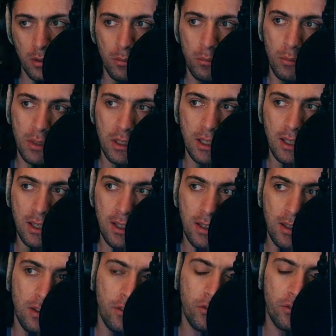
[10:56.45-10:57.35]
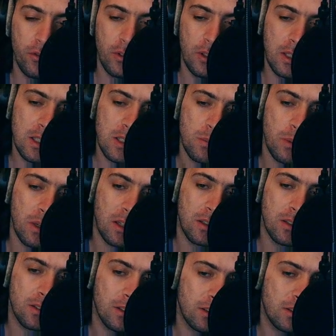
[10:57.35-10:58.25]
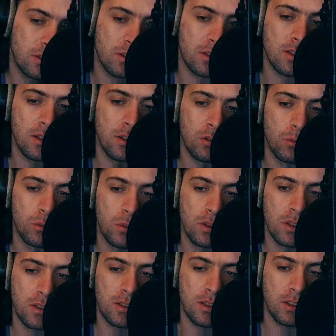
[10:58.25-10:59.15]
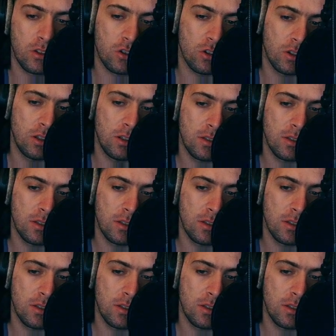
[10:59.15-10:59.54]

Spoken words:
but I have expected it to sound worse actually,